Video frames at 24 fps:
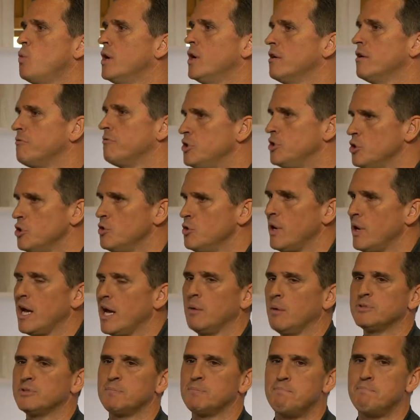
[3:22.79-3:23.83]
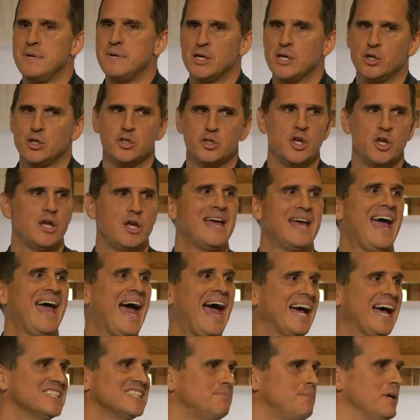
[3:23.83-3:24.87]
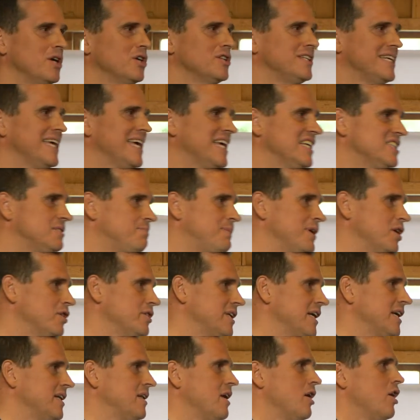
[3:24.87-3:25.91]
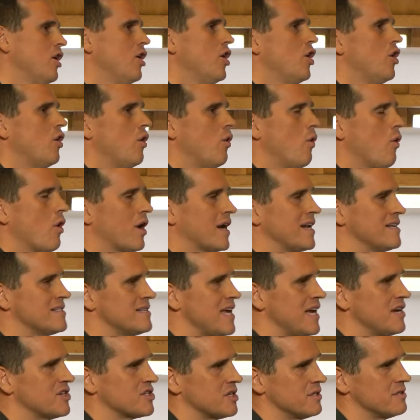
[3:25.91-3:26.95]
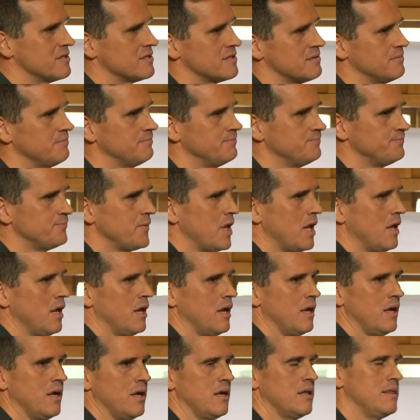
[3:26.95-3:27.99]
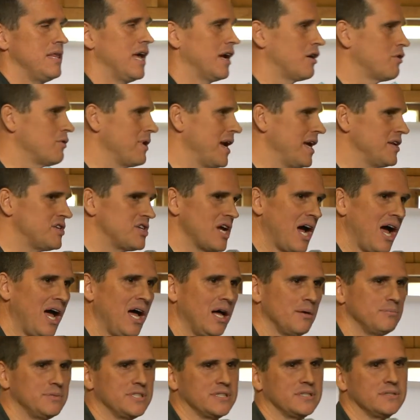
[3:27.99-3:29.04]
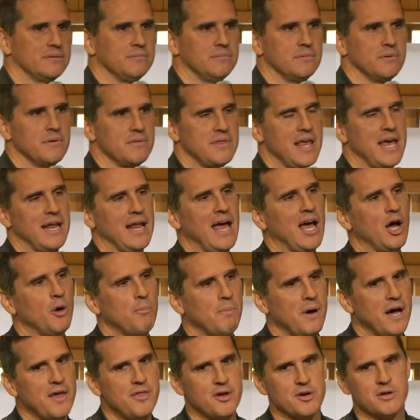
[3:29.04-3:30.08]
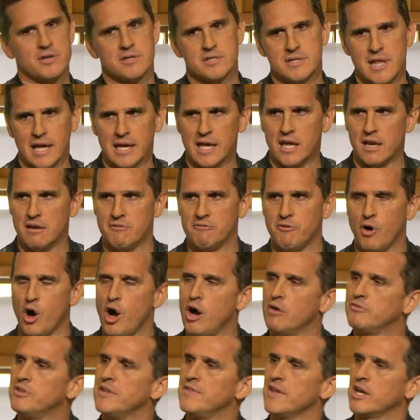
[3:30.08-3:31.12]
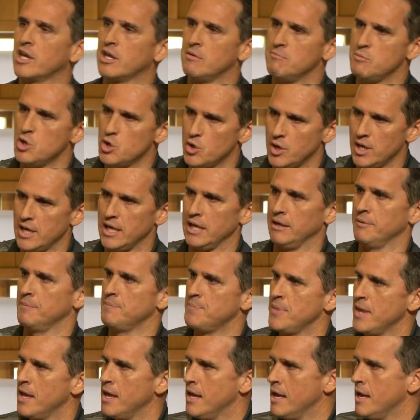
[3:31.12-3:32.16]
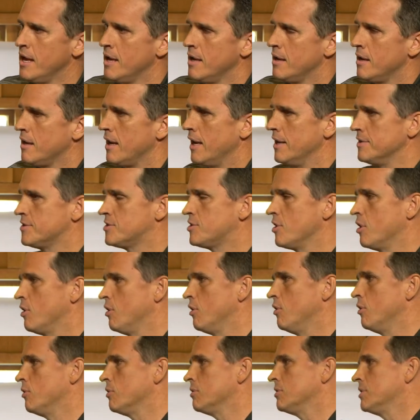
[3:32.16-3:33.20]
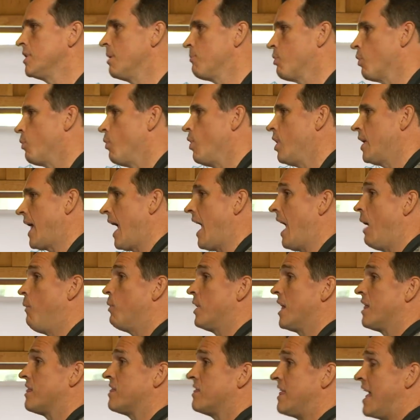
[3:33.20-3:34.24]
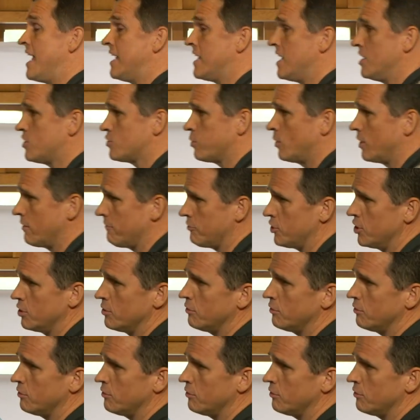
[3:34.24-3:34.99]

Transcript: of you helps build, has built, is building organizations that create jobs, that help others, that get involved in the community. And so, number one, I want to thank each one of you